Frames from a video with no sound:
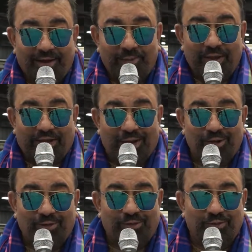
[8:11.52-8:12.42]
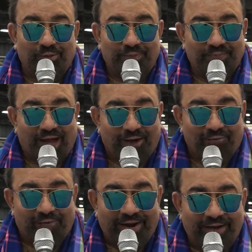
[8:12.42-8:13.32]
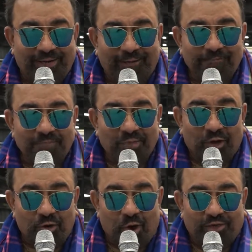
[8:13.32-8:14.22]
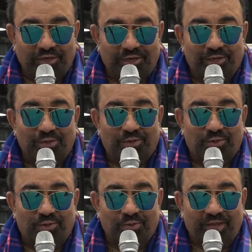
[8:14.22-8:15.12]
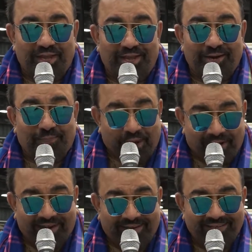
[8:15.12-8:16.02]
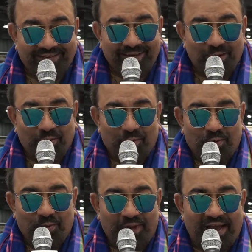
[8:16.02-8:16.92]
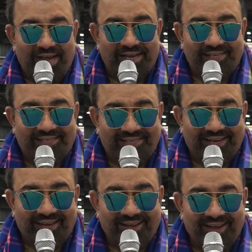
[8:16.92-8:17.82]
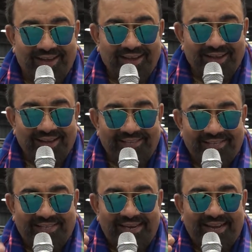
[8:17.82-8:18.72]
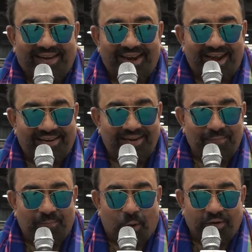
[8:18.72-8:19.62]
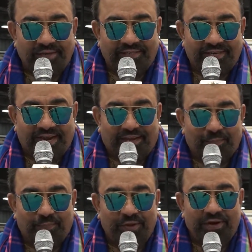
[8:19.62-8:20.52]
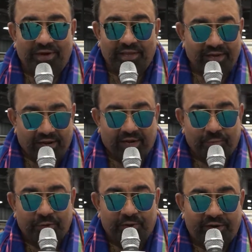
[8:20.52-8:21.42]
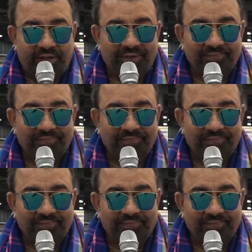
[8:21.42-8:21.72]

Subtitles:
a big hello to our friend Dr. Sudhir Parikh, who has such a great importance in our community.